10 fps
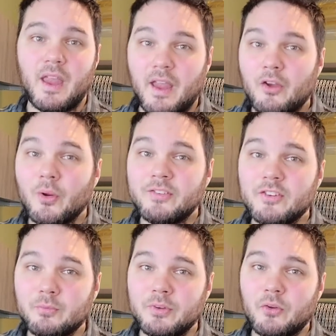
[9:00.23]

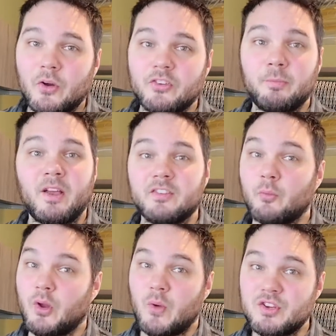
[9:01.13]
increases returns because of
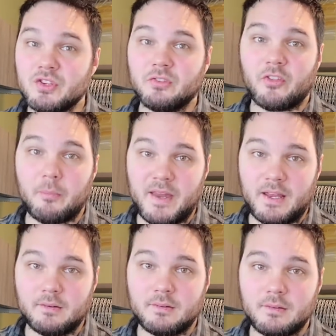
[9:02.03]
the regression to the
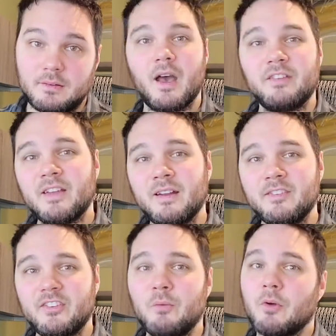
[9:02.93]
mean, a
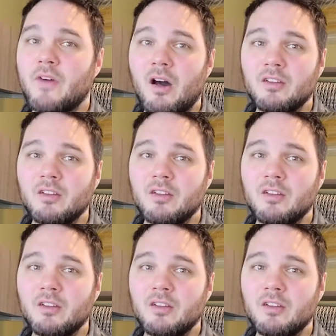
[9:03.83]
tendency where